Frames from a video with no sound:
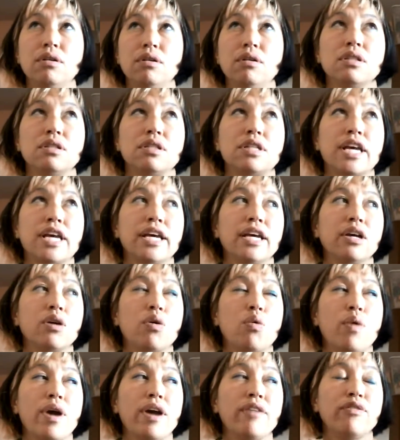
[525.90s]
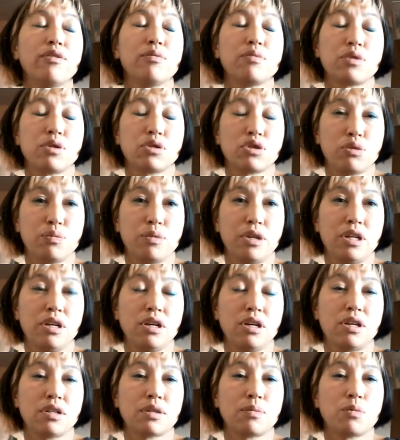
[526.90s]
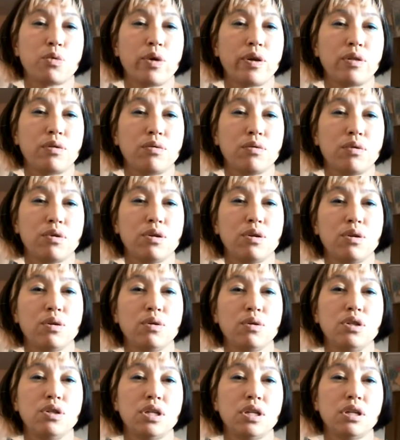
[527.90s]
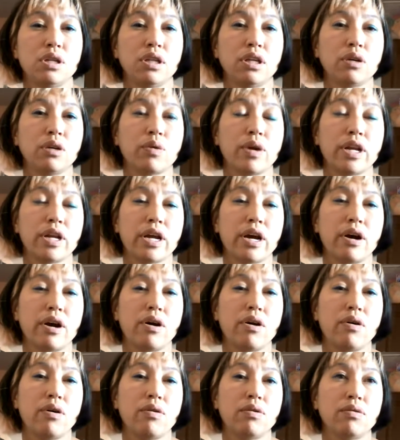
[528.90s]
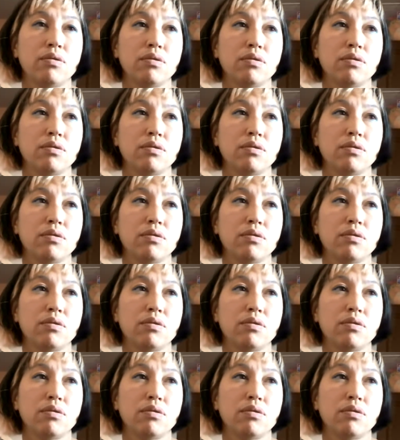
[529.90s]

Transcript: staying away from social media because I'm going through a huge healing right now.